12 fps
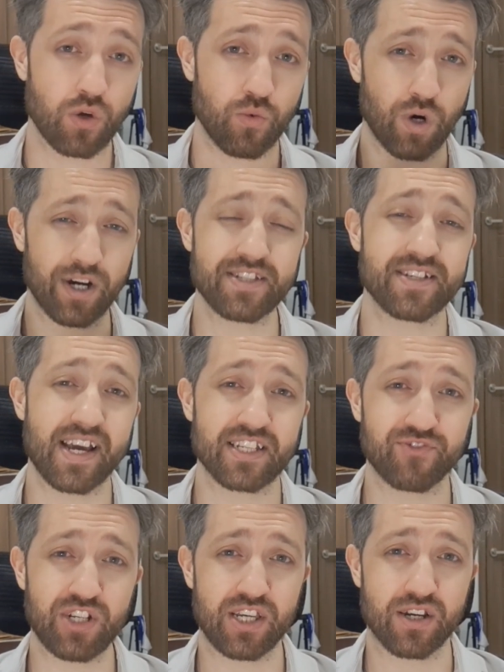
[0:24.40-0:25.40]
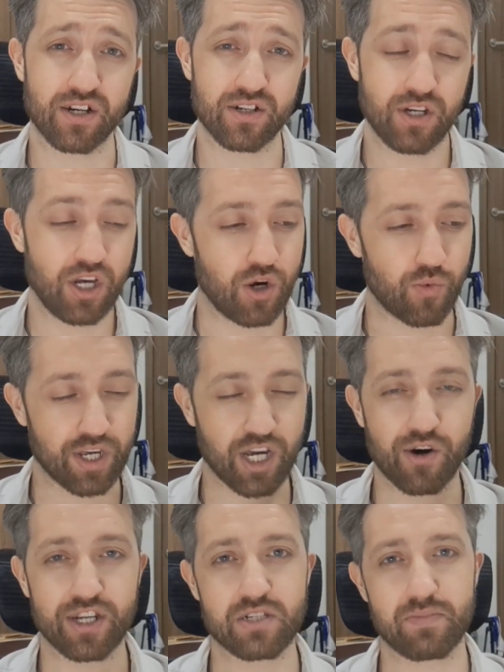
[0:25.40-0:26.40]
Well, in today's video, we're
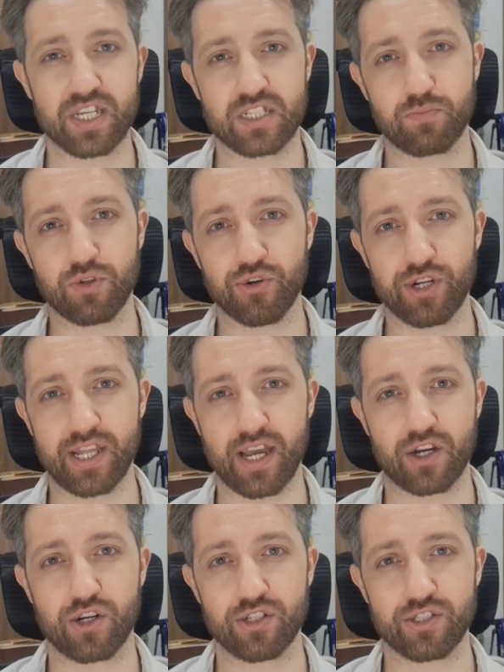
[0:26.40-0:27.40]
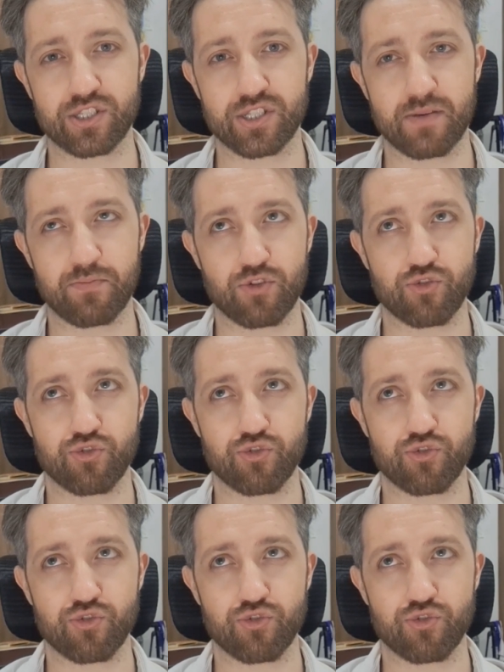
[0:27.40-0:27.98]
going to be exploring that concept